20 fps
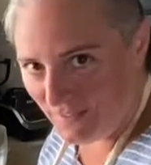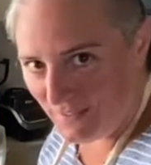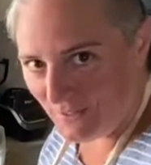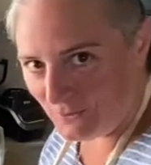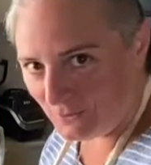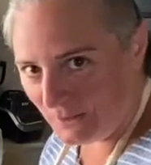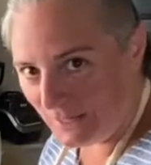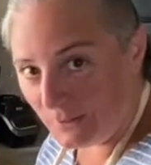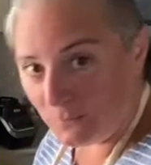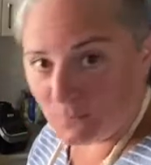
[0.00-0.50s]

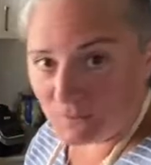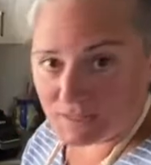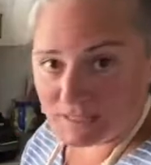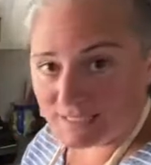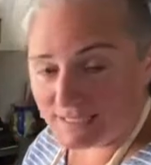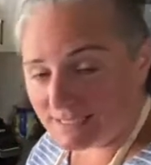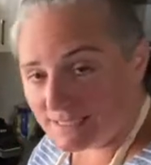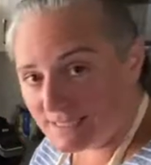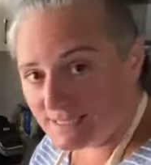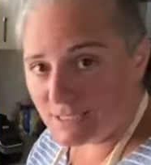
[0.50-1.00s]
Like with
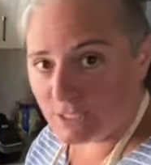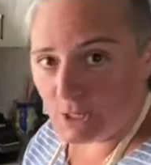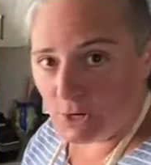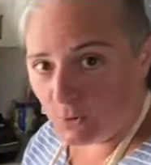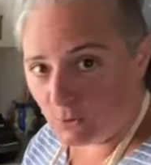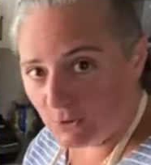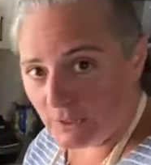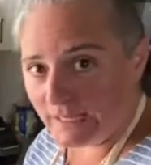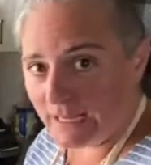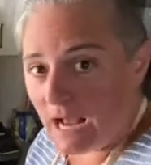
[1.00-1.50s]
this, you
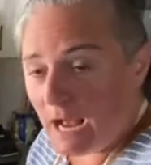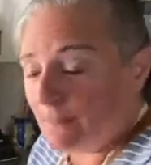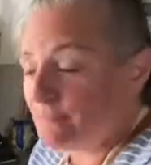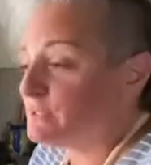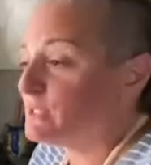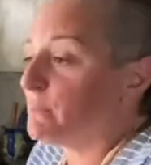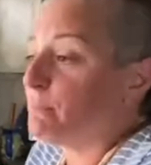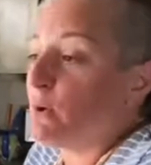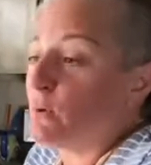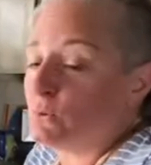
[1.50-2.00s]
know, like I'm
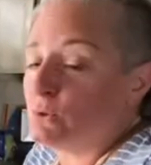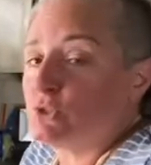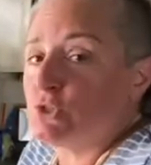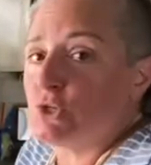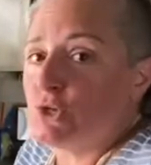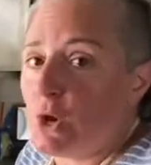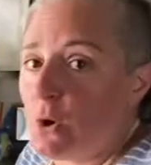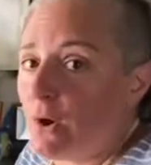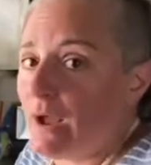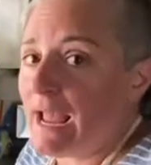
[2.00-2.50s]
supposed to
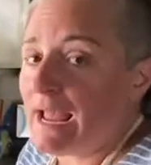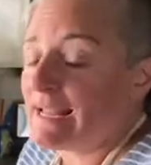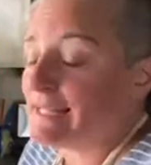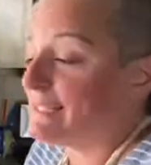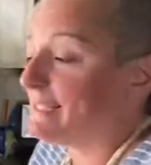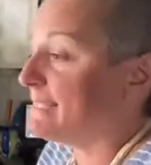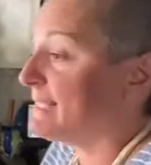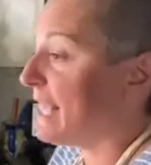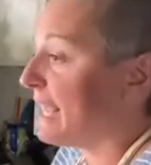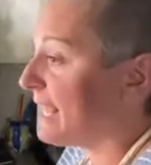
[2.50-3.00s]
know. It
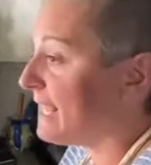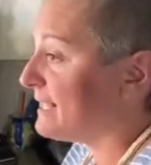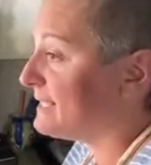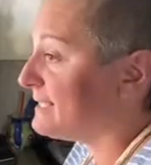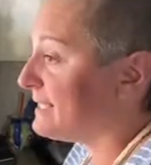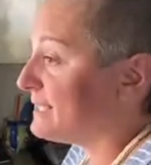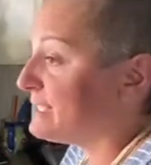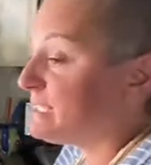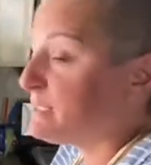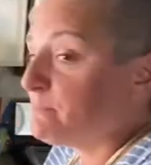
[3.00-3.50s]
says,
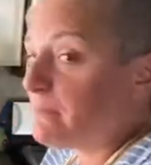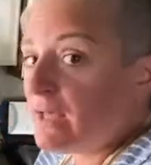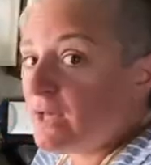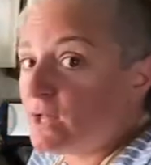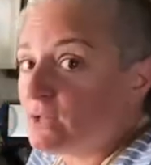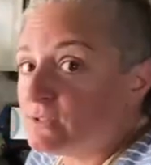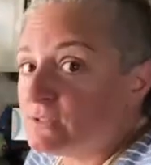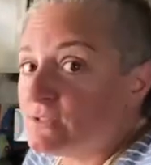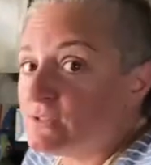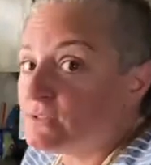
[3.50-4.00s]
it's
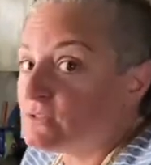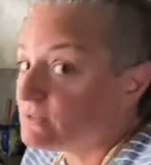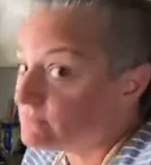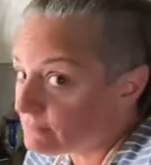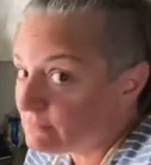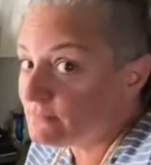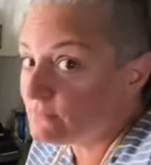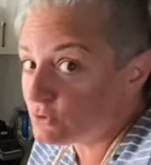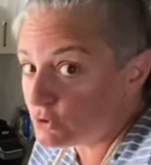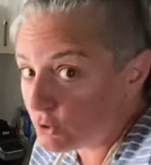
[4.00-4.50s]
spelled
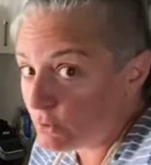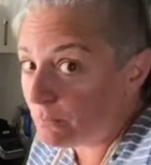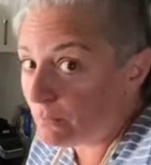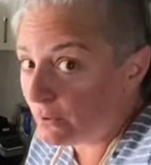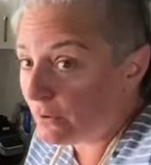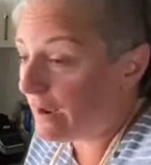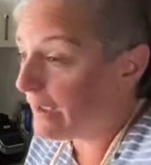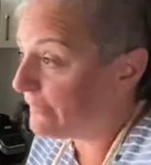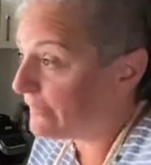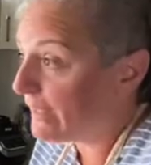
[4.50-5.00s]

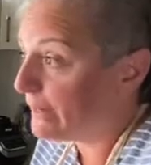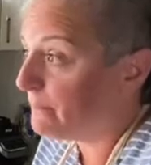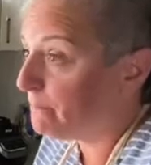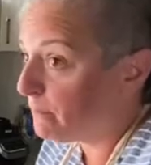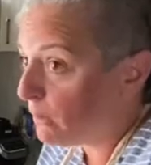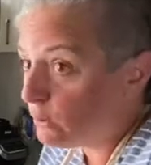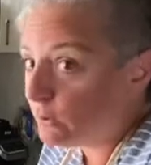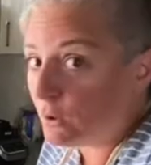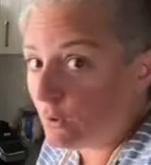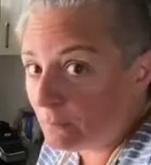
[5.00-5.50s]
super and then
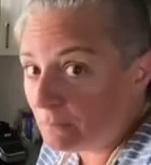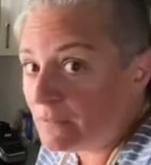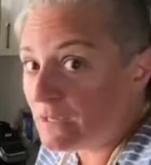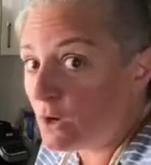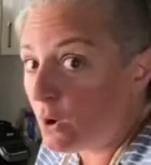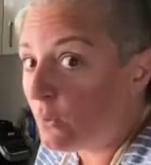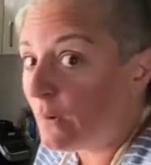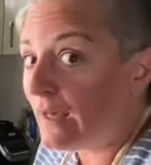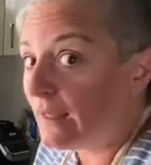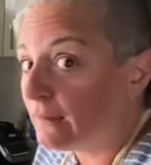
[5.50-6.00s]
polo,
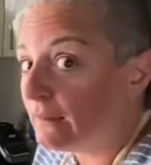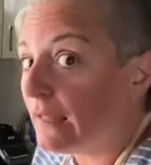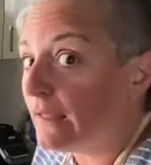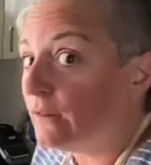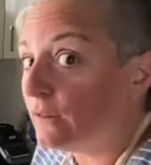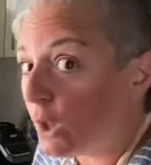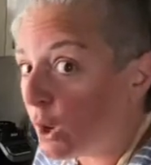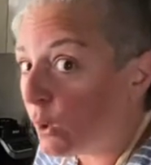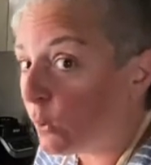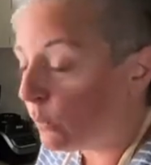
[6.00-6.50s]

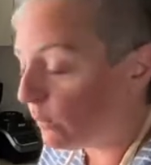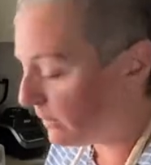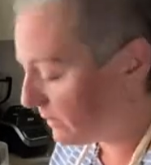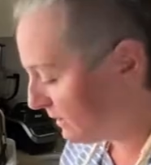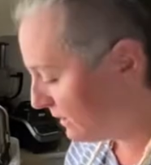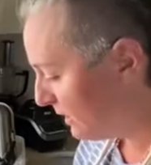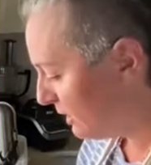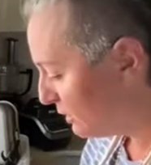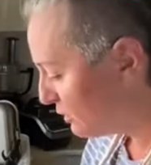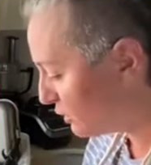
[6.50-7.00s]
P-O-L-L-O.
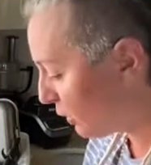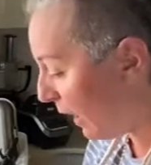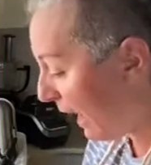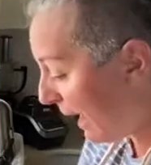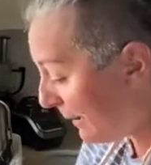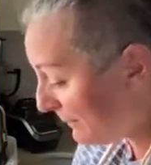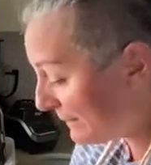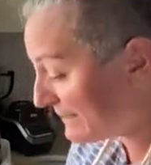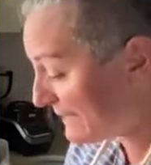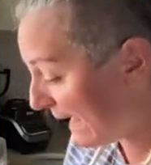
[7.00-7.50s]
So
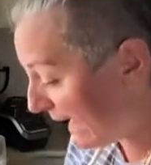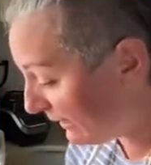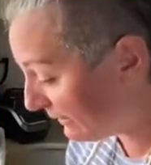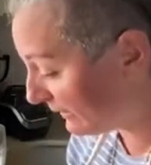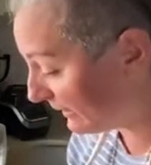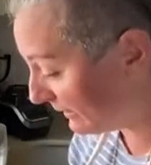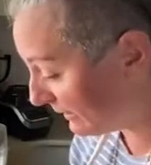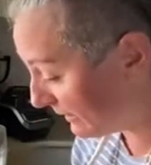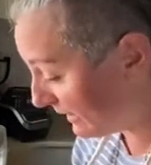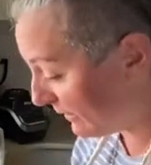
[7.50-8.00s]
I'm
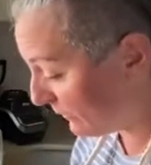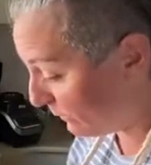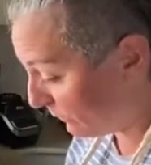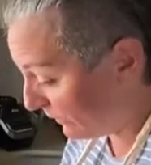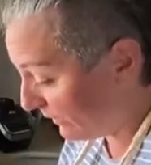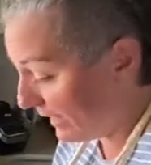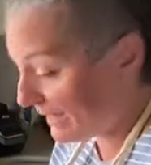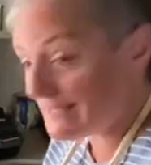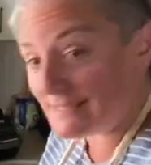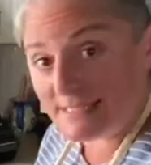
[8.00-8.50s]
Italian, and
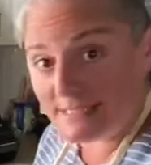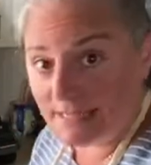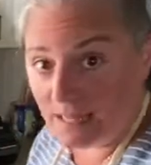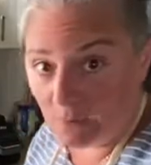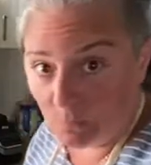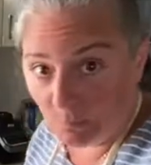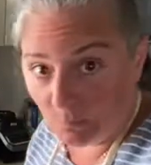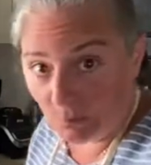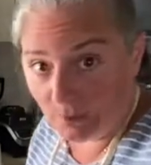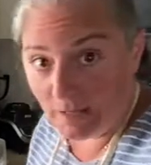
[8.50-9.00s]
when I see
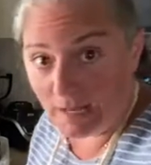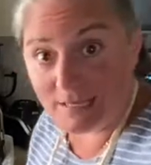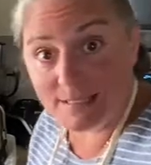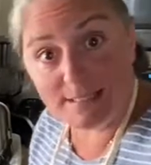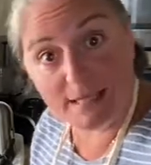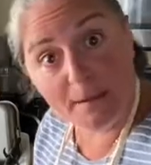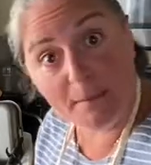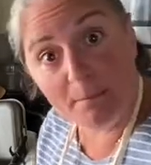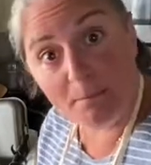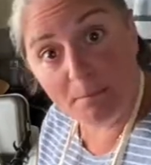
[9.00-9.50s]
that word, I
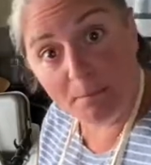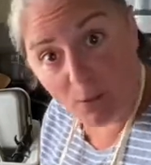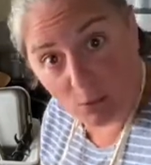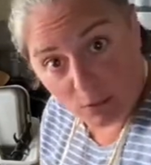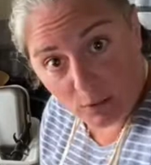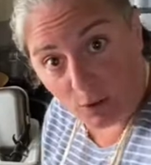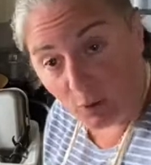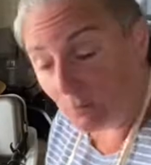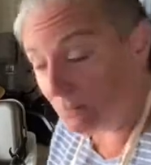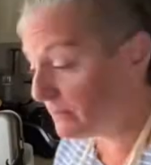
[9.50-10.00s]
say
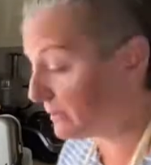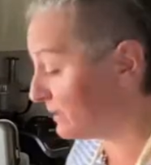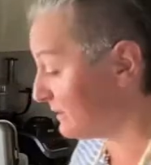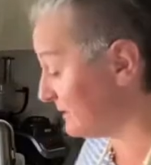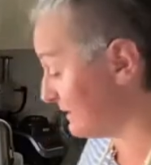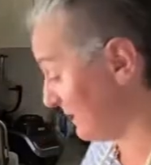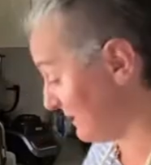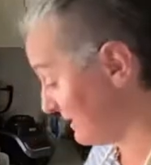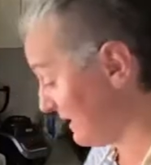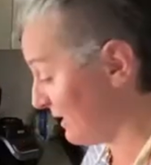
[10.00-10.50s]
polo, because
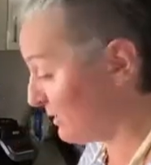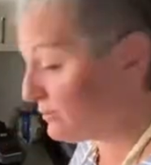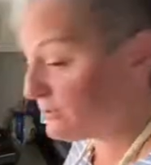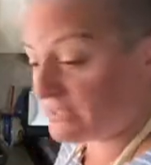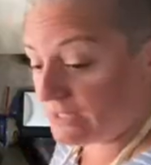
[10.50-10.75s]
that's how you say